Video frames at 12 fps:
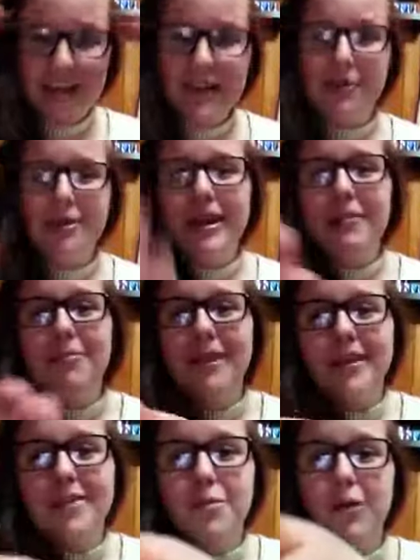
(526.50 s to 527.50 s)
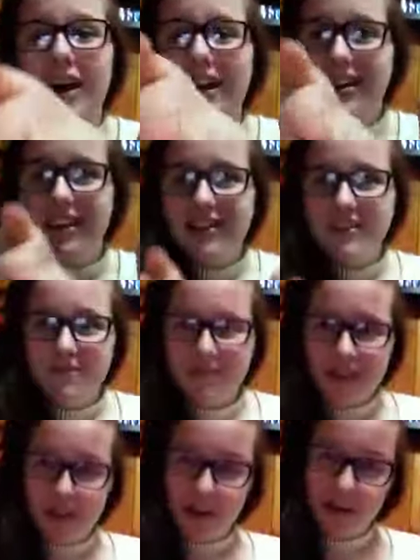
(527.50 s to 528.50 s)
so we can be as one.
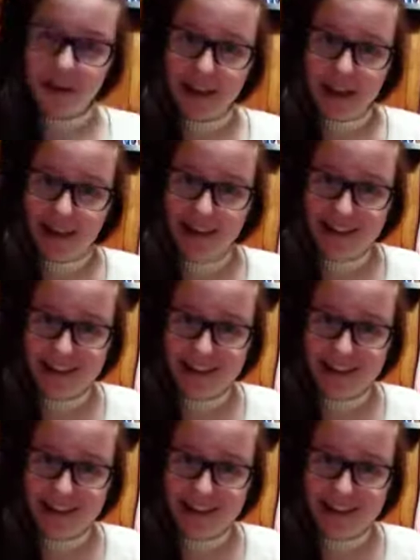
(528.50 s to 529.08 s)
Okay.